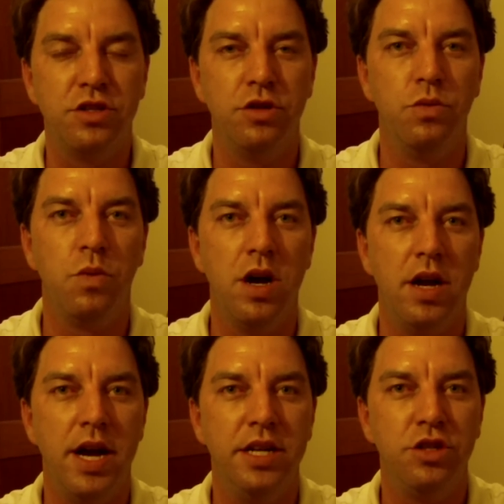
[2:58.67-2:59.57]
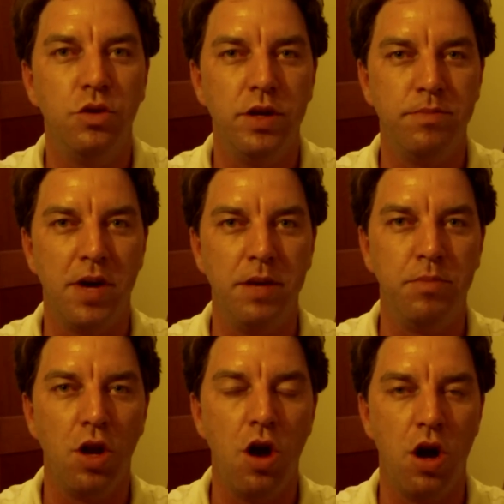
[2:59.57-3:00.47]
to what I do in my
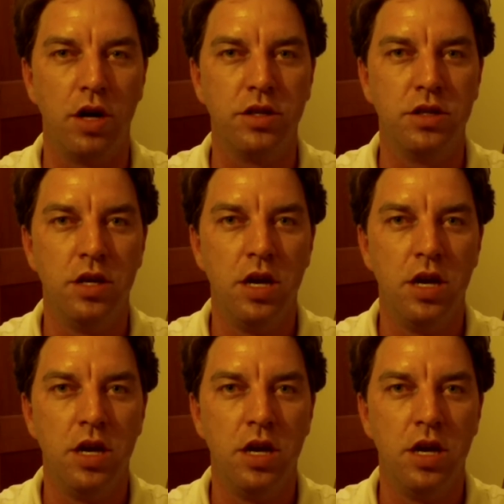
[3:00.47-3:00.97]
blogs,